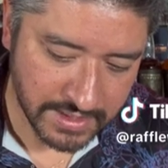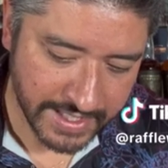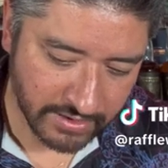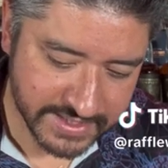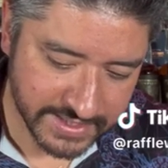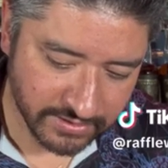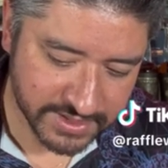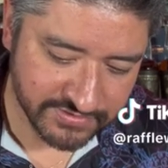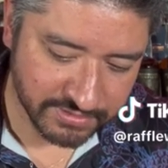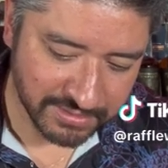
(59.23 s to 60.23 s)
I can already tell
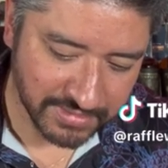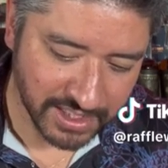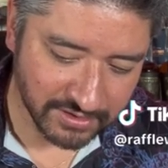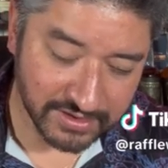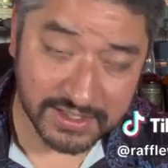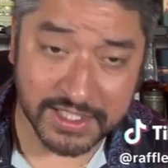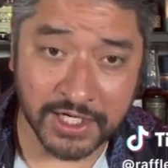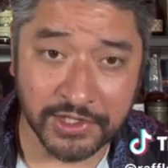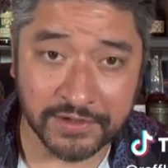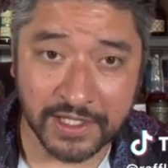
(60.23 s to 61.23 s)
just from the bottle that the
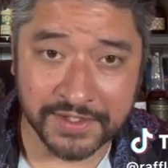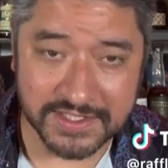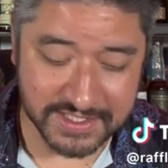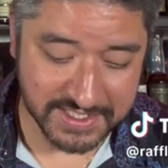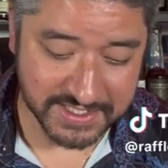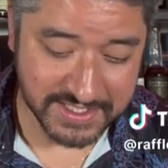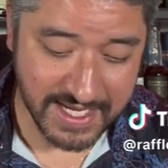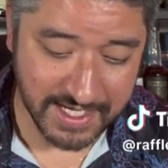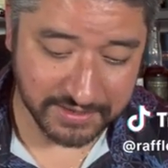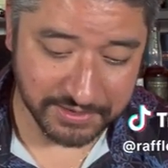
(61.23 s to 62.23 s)
color on this is
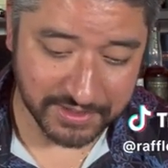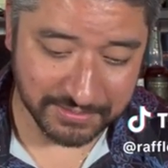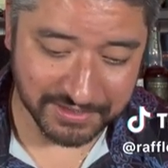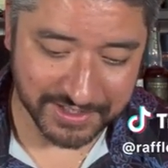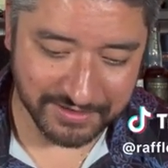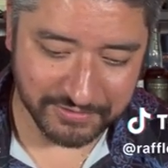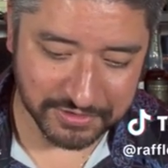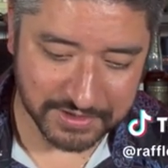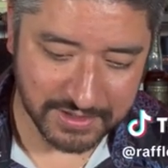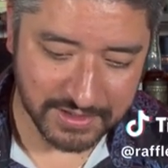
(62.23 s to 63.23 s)
exactly what I'm looking
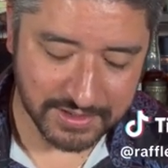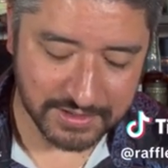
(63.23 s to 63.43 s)
for.